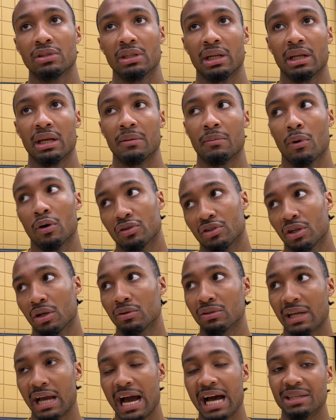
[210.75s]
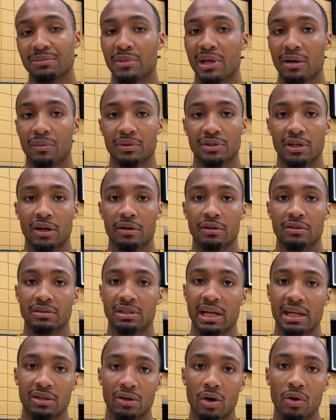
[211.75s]
And then most of those guys being returners,
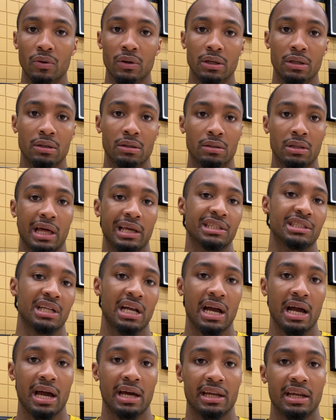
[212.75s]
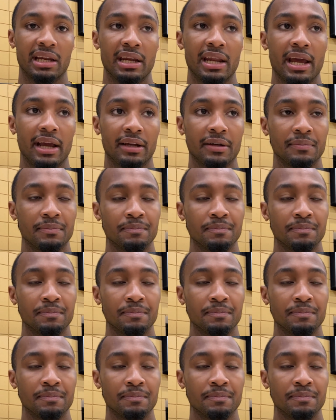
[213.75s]
like Noah, like Sean and Nick,